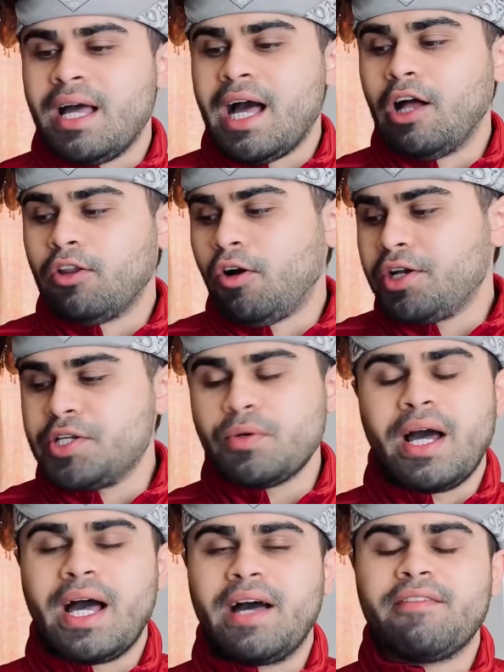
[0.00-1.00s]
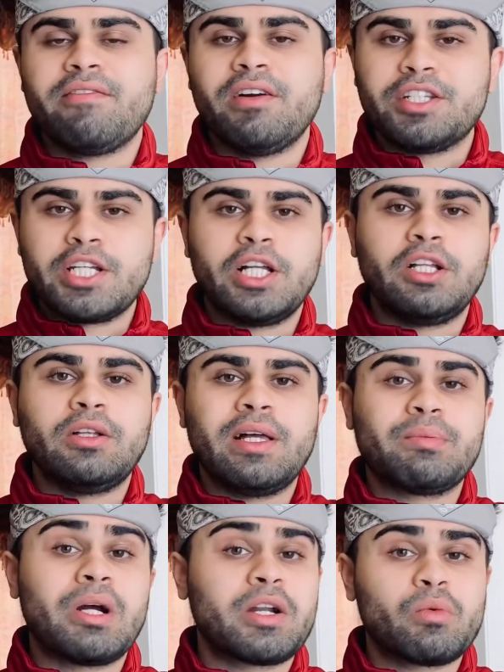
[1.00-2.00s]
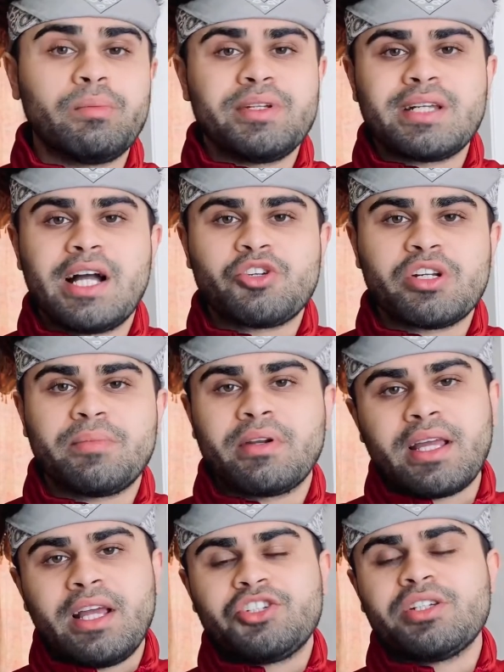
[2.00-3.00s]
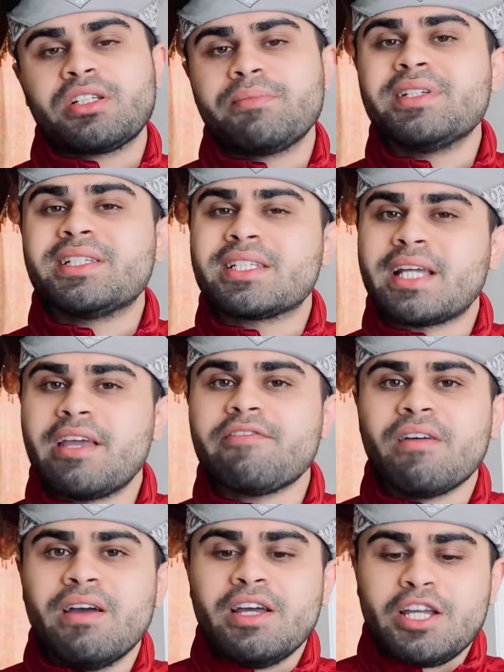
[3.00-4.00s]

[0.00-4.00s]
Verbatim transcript: how long you have until a product will be saturated. But again, just to be safe,